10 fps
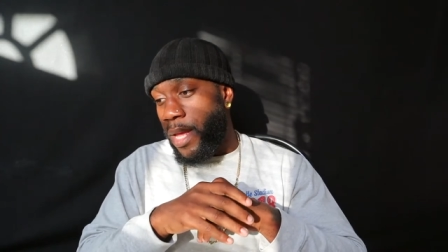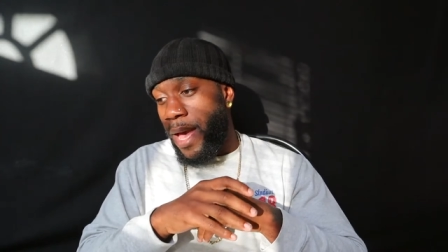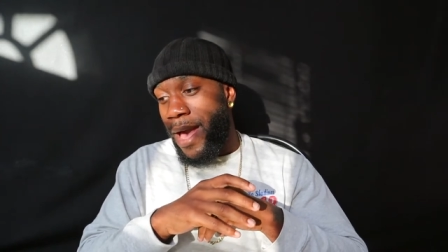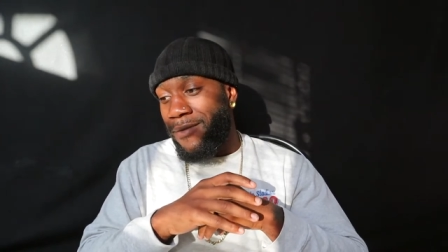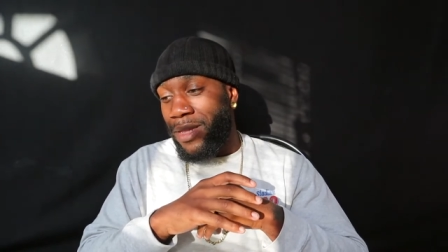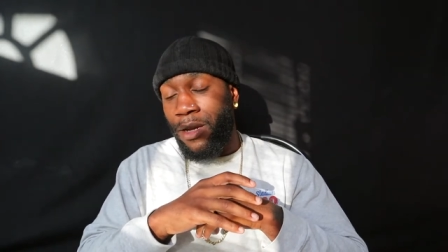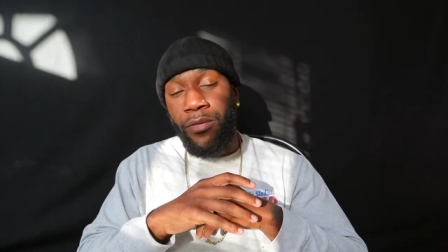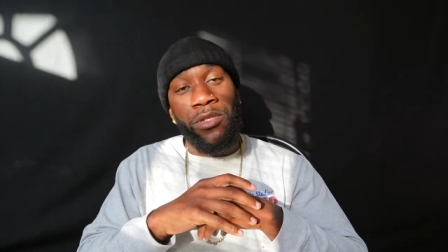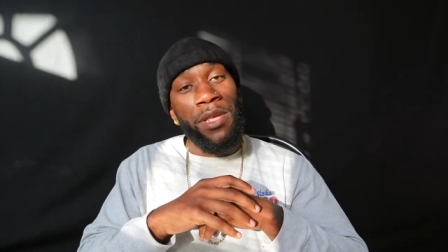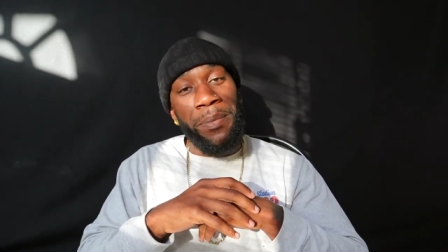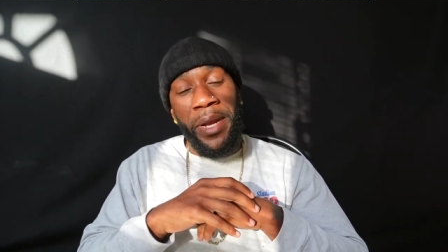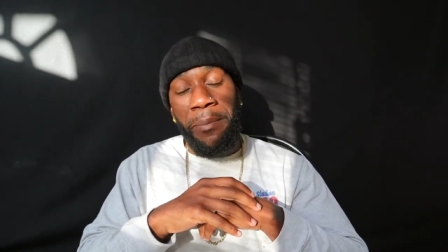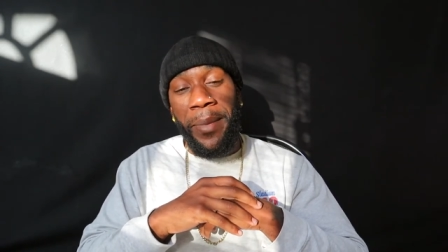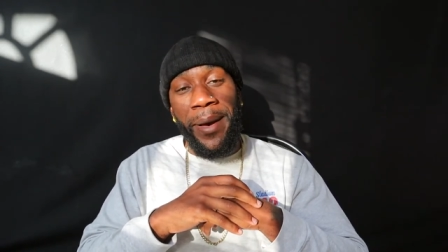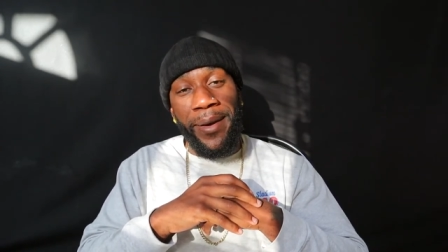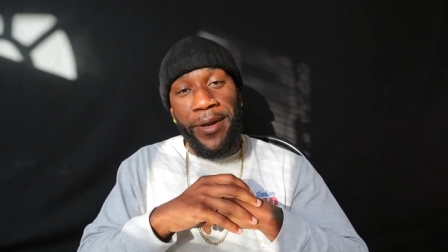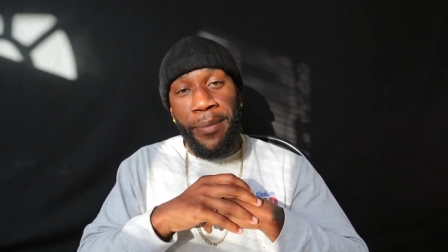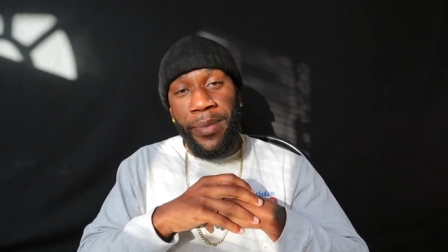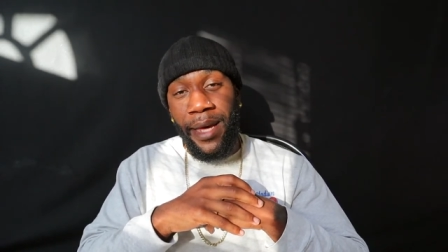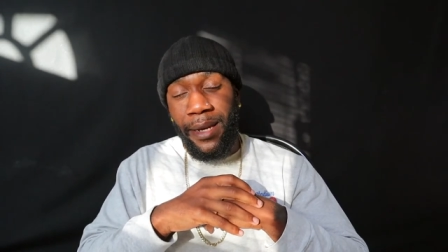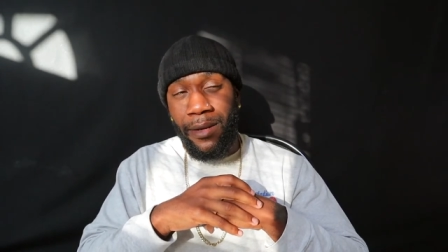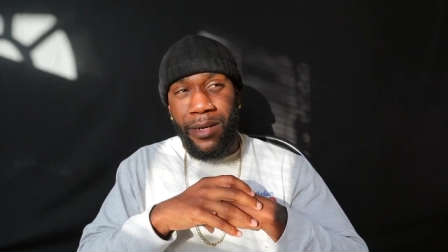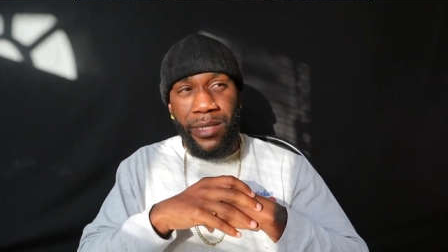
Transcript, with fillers: I have a little something I'm cooking up later